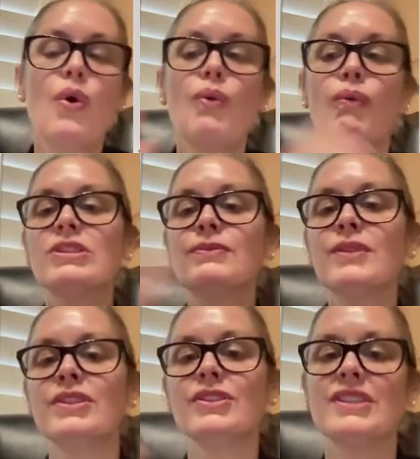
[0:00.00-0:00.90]
once we
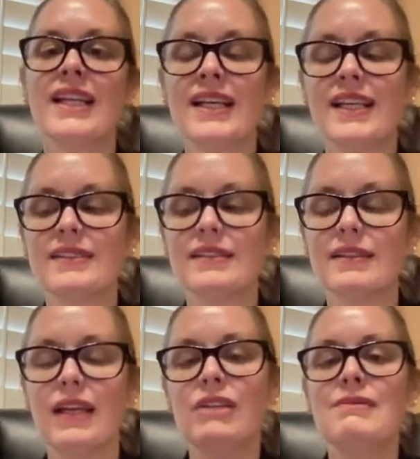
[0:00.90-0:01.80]
understand
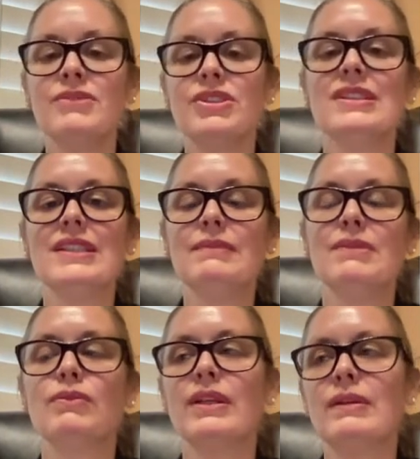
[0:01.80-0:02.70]
that human machine
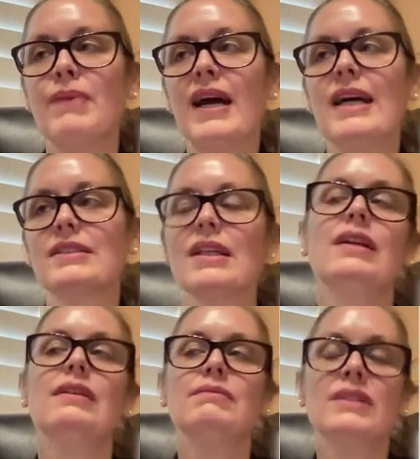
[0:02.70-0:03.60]
teaming will impact
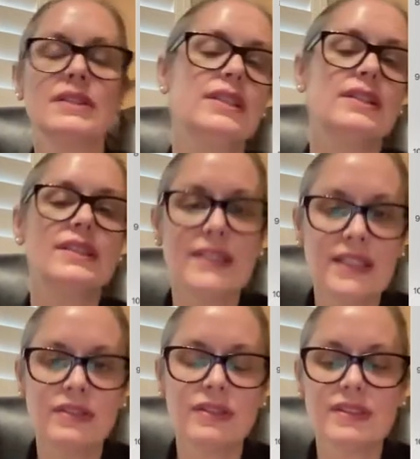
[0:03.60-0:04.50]
military
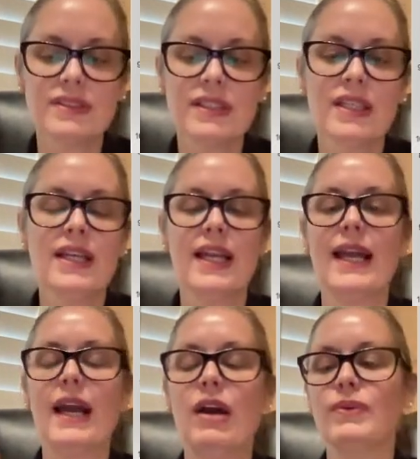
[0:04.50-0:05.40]
standards and
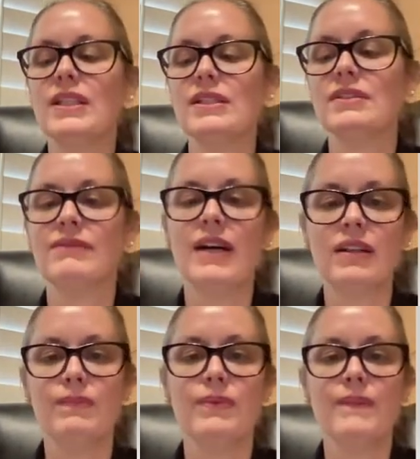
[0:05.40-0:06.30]
how we
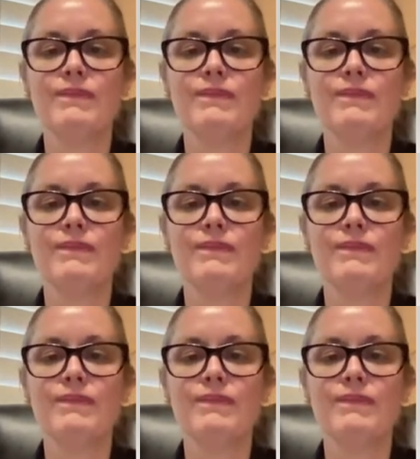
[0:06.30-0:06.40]
develop